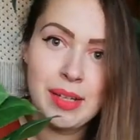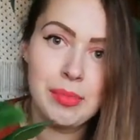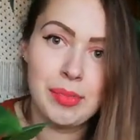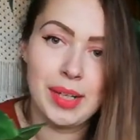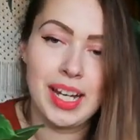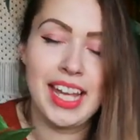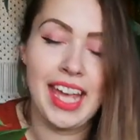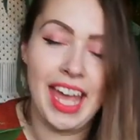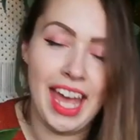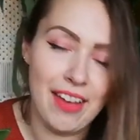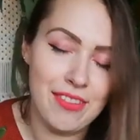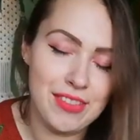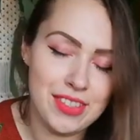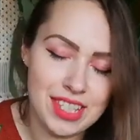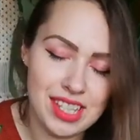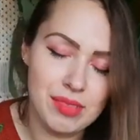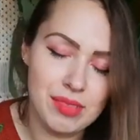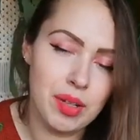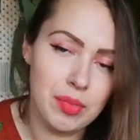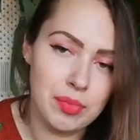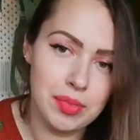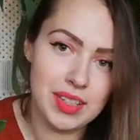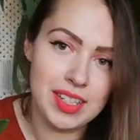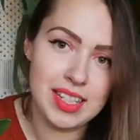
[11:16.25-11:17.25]
I have
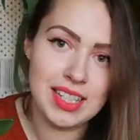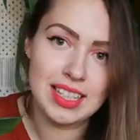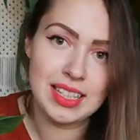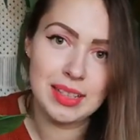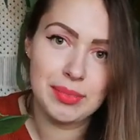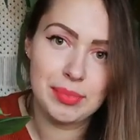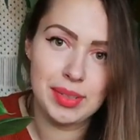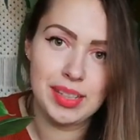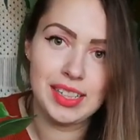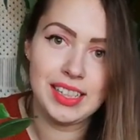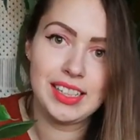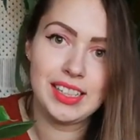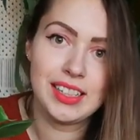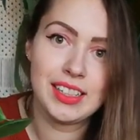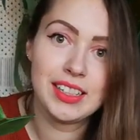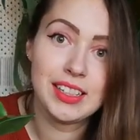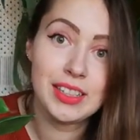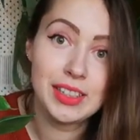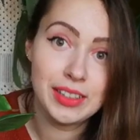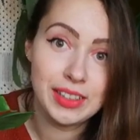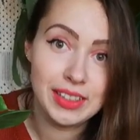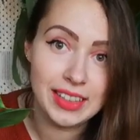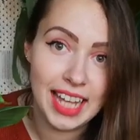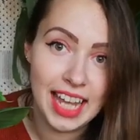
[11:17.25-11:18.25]
some, obviously, but
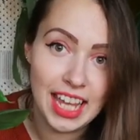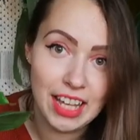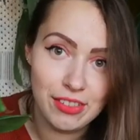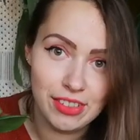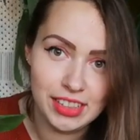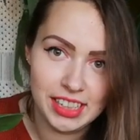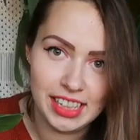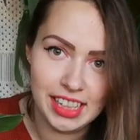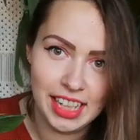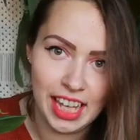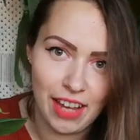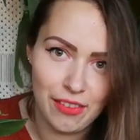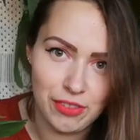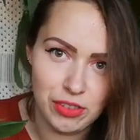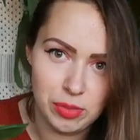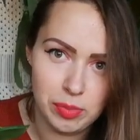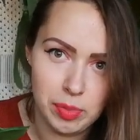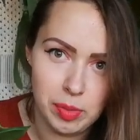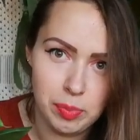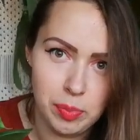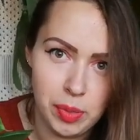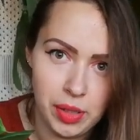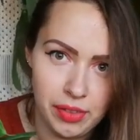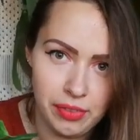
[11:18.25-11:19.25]
everything have to
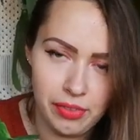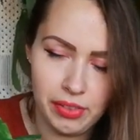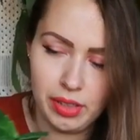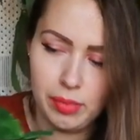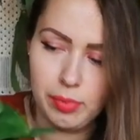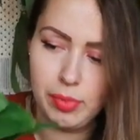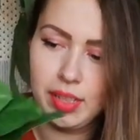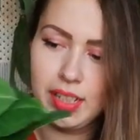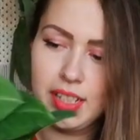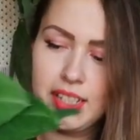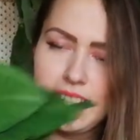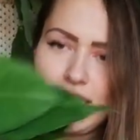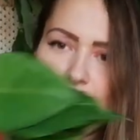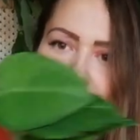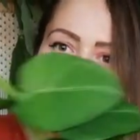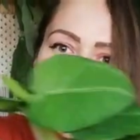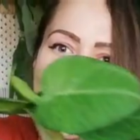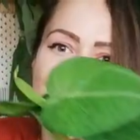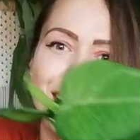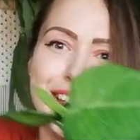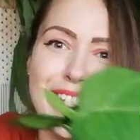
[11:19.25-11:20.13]
be perfect because this